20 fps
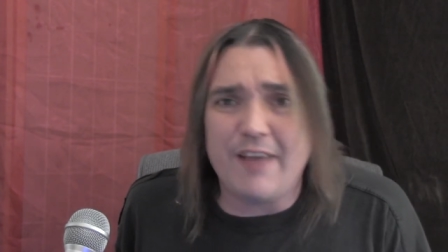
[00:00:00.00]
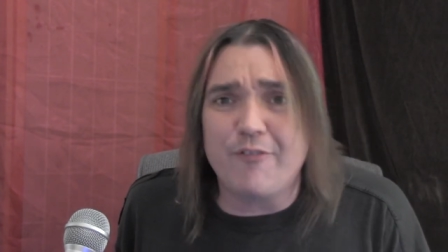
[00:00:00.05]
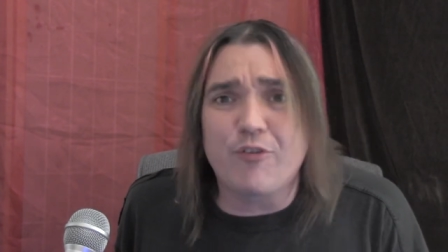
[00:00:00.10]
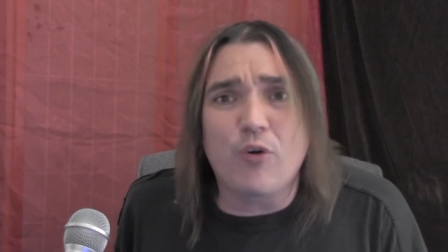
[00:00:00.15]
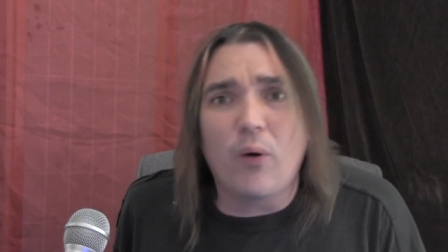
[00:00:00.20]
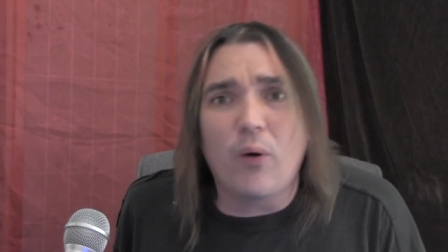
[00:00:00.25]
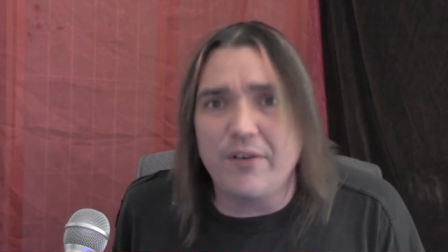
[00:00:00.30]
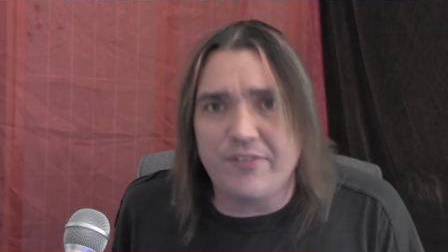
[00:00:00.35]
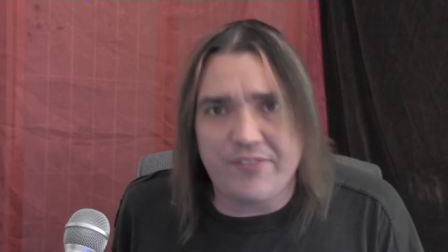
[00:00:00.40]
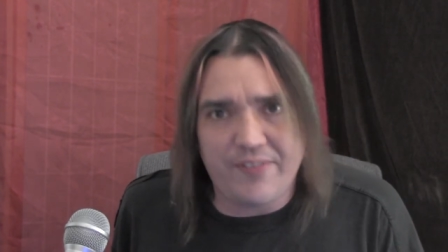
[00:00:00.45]
Of
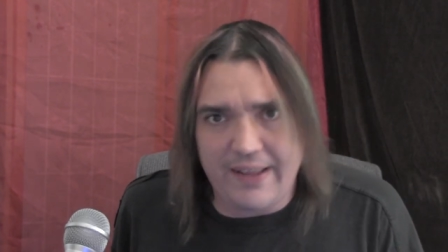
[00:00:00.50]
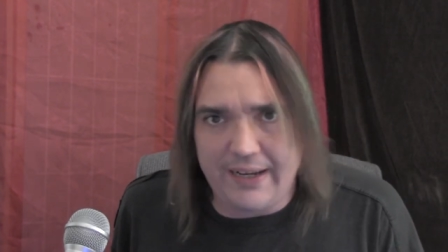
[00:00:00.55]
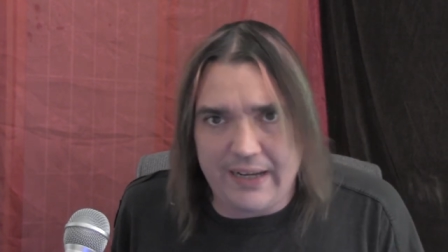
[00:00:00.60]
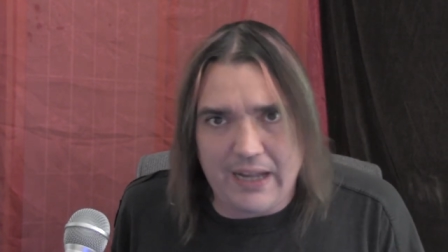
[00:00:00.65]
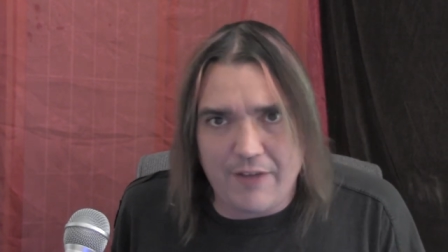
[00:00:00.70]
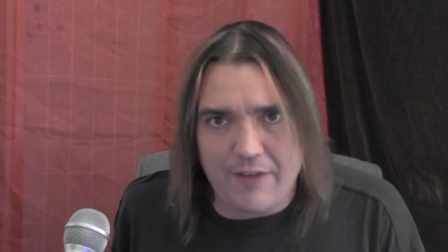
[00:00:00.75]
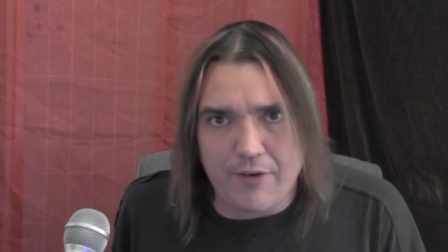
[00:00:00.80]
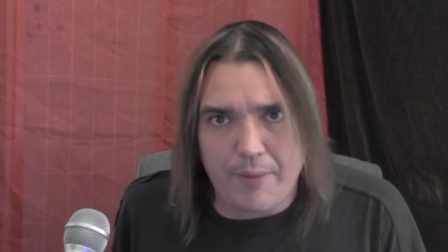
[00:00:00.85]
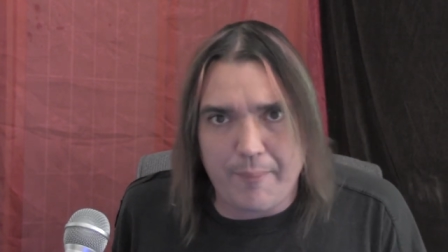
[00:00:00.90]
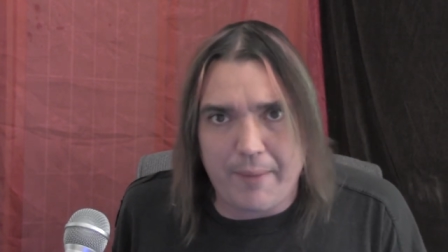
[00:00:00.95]
course they
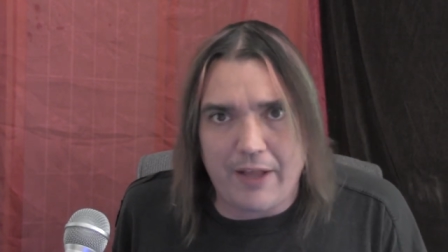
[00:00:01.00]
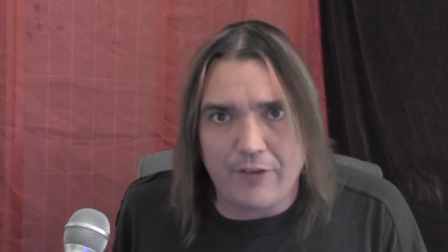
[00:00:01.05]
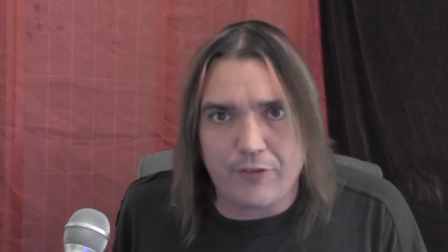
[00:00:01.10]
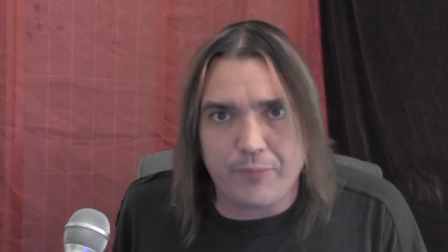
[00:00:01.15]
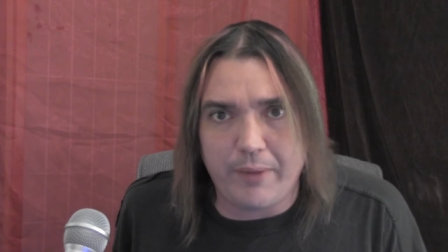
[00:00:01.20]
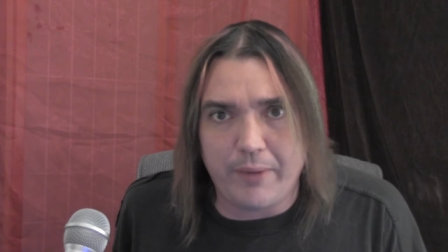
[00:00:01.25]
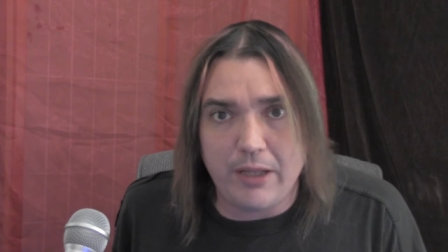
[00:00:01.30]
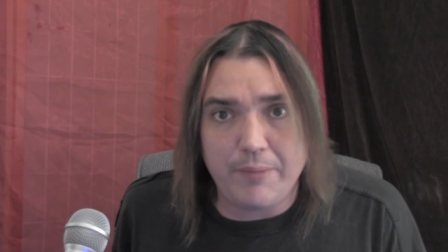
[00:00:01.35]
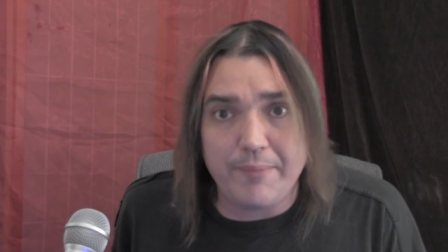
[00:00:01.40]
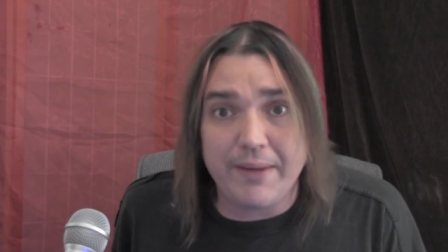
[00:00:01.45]
gave
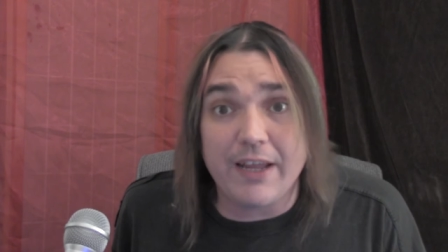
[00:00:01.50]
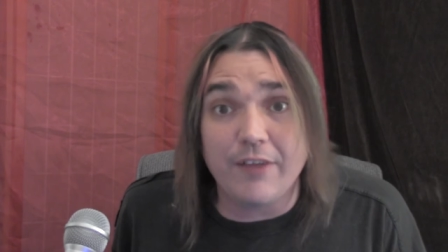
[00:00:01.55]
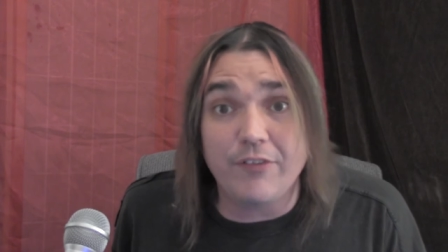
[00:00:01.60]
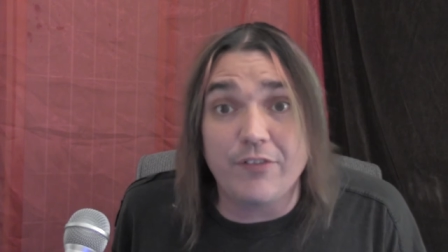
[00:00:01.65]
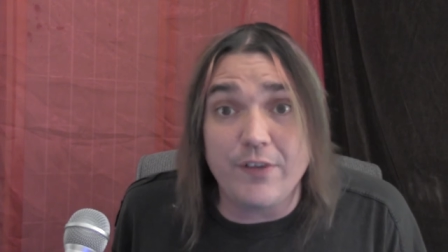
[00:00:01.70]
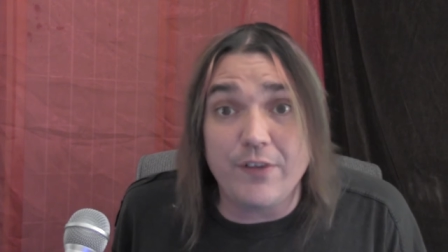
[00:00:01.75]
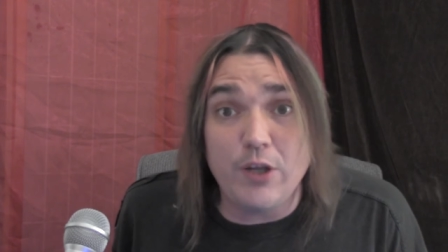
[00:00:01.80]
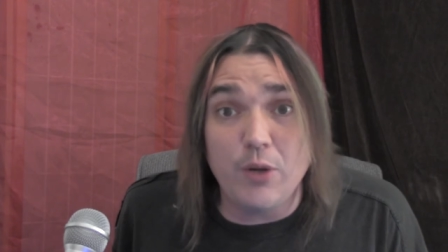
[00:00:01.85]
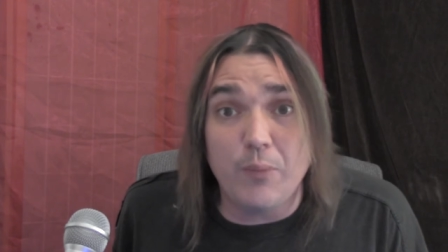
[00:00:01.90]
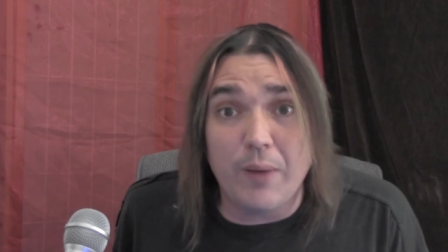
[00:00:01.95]
Hamas money, because
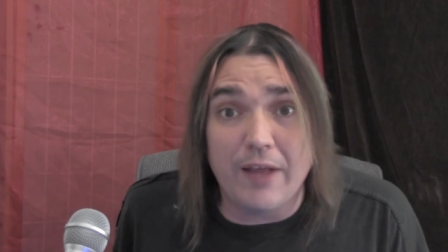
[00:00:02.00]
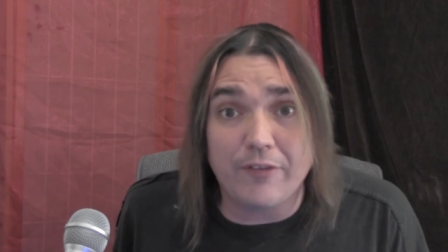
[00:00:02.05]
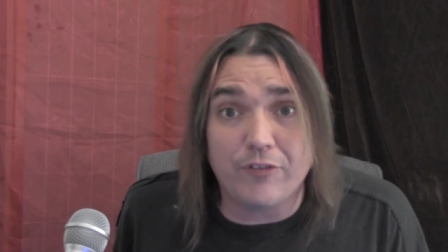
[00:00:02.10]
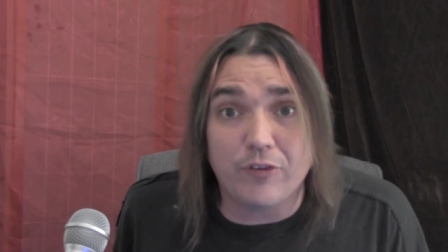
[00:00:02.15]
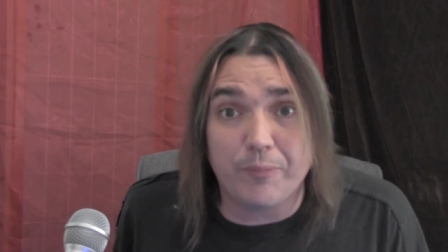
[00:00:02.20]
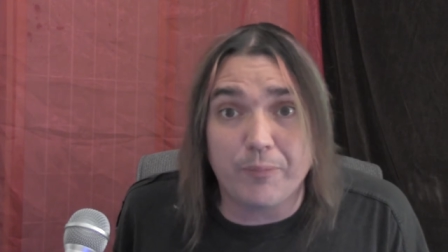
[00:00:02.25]
the U.S.